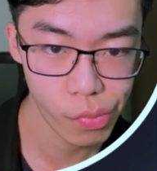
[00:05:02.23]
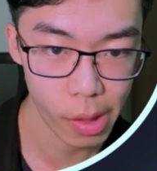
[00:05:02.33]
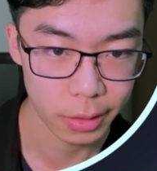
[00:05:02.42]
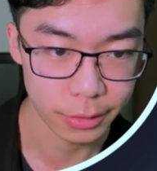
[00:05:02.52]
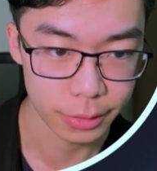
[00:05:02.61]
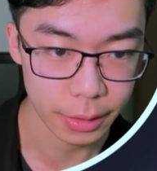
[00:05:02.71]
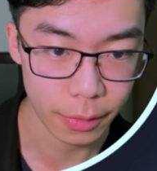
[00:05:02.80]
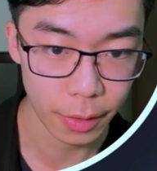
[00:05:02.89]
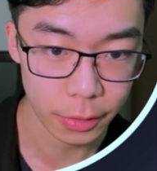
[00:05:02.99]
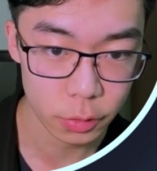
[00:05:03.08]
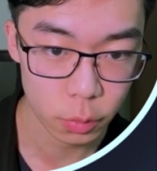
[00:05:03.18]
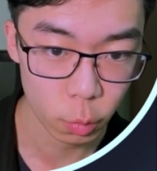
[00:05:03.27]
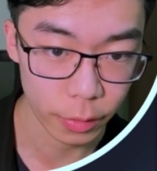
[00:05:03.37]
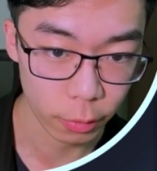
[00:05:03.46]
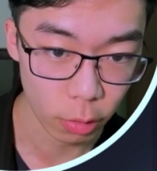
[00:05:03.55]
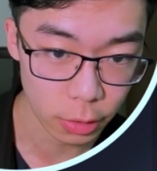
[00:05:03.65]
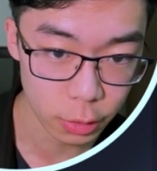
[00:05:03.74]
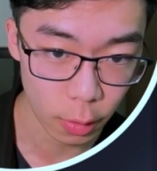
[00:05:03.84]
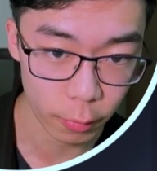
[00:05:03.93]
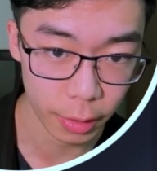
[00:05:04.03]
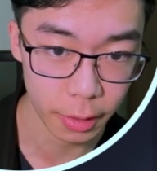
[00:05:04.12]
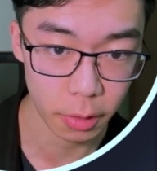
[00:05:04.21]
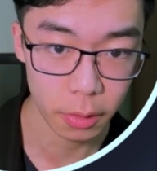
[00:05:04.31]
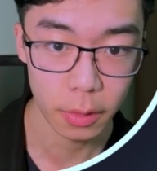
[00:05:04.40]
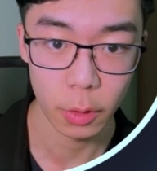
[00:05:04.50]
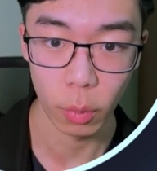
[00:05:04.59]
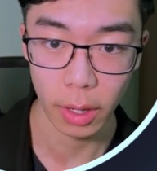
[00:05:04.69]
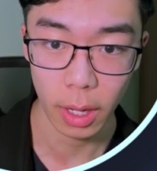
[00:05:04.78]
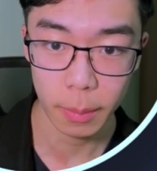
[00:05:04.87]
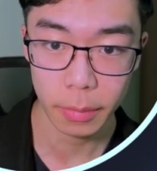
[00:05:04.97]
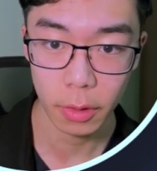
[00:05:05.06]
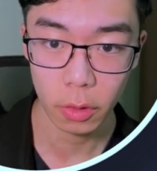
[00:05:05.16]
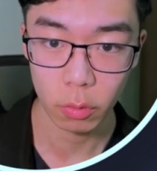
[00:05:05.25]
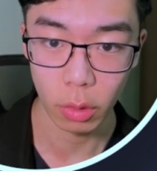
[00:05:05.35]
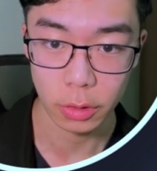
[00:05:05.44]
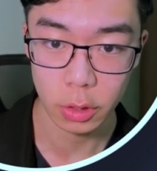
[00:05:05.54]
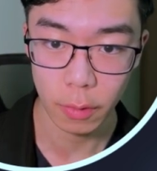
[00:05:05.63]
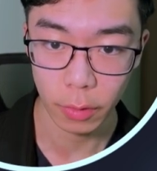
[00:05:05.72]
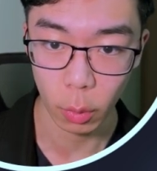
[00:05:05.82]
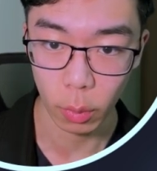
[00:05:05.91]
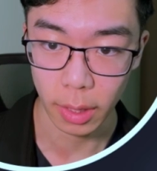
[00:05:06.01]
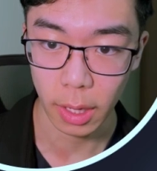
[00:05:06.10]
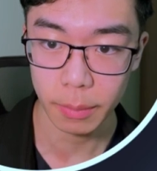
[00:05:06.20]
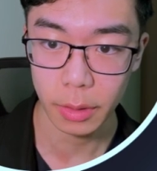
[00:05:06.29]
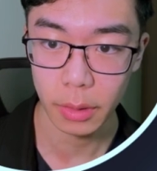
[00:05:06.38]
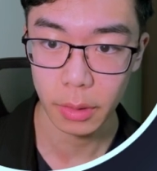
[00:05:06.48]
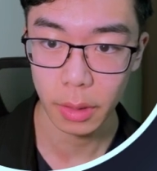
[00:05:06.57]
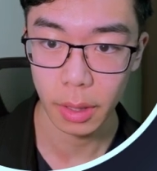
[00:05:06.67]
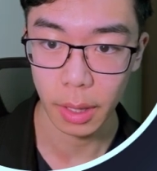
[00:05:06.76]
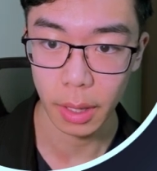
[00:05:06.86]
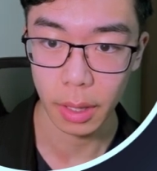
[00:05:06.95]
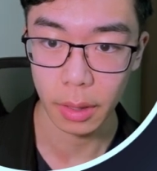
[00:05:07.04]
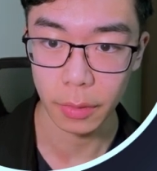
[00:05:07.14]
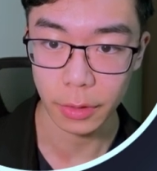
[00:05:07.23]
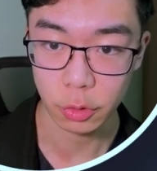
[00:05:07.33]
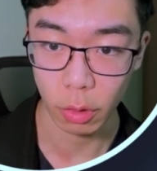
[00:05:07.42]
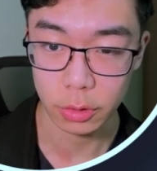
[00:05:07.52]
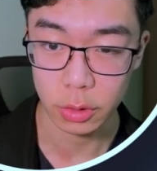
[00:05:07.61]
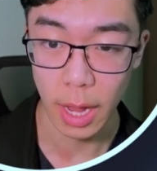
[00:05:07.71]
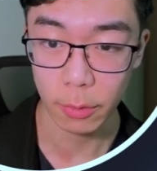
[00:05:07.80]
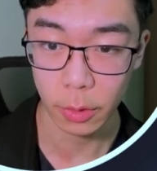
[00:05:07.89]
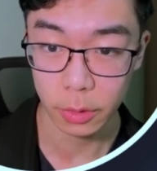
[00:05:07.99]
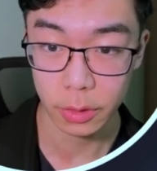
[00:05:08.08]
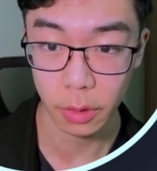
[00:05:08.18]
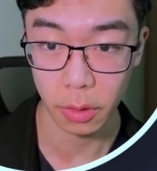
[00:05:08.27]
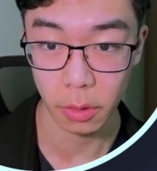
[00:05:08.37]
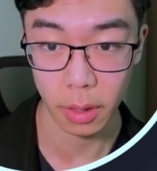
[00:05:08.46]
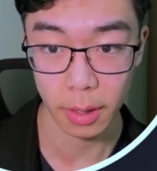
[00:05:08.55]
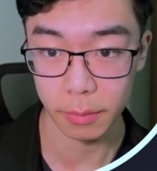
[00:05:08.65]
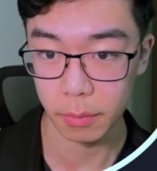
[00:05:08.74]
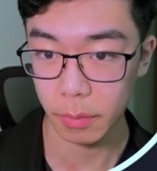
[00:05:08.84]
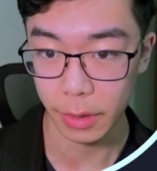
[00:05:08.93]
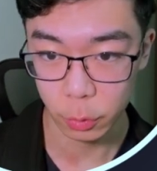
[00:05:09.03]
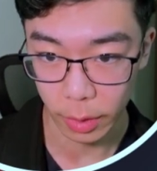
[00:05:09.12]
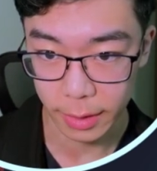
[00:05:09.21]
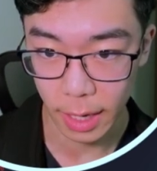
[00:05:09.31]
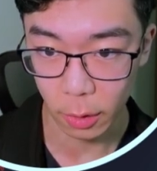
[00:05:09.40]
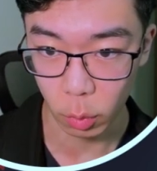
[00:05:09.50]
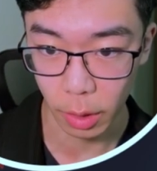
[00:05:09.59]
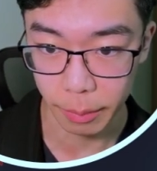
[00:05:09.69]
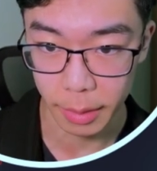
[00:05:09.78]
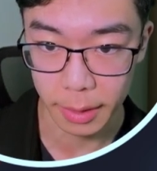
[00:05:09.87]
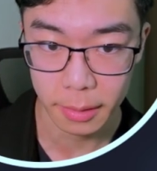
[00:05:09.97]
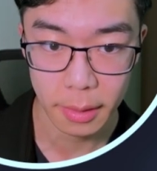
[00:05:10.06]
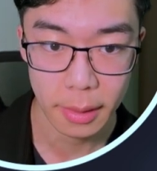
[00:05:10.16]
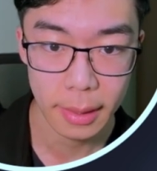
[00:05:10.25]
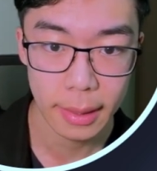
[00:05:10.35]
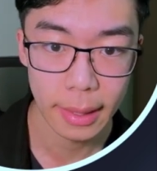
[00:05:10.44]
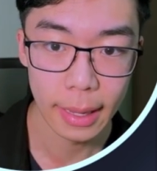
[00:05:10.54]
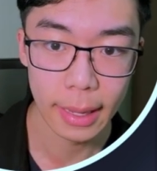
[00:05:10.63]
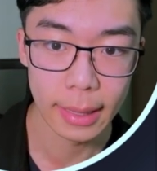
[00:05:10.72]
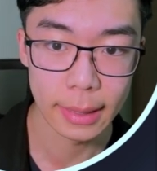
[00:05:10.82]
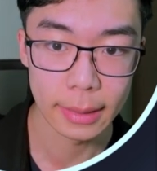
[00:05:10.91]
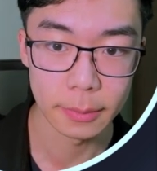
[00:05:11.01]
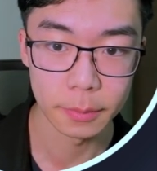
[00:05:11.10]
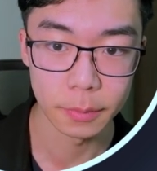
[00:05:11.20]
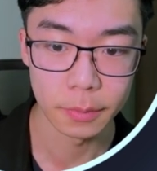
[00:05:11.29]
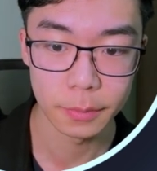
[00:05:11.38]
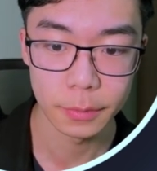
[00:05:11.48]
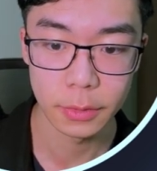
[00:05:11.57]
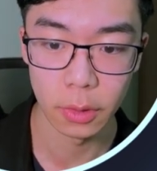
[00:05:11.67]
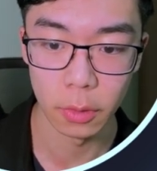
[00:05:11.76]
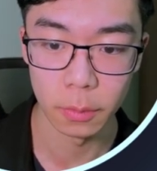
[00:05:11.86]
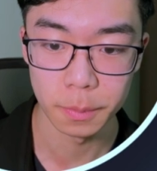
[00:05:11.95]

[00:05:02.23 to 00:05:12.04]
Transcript: as you see, things, when they crossed over here, went up, crossed over, they went up, and things crossed down here, and things went down quite a bit. So